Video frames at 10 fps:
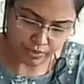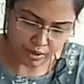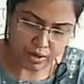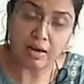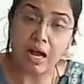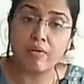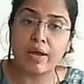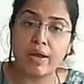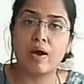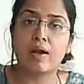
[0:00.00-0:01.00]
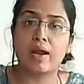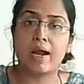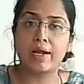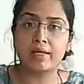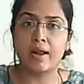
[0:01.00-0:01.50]
Now when you are
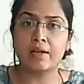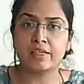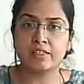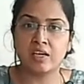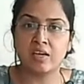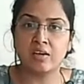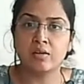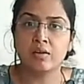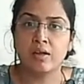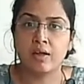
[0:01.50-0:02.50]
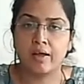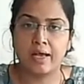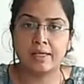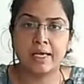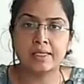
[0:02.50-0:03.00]
adding the antigen,
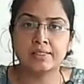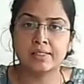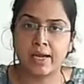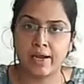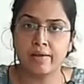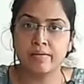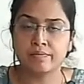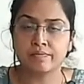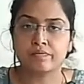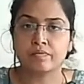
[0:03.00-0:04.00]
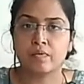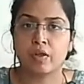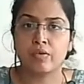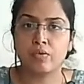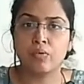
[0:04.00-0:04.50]
as I said,
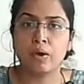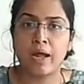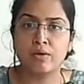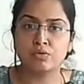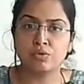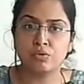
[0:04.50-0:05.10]
you have to